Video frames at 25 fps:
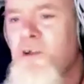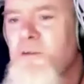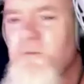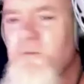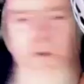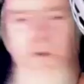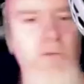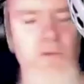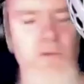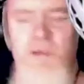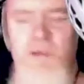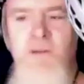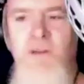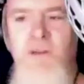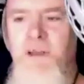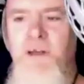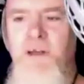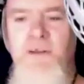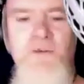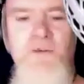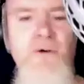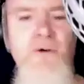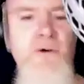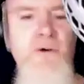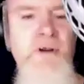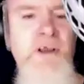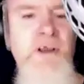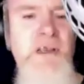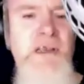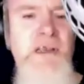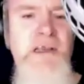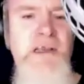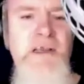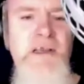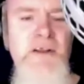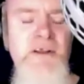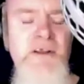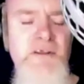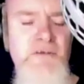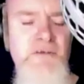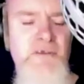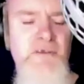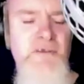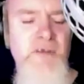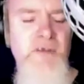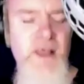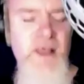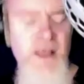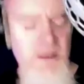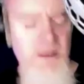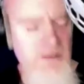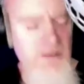I was like, what's leader tone? And the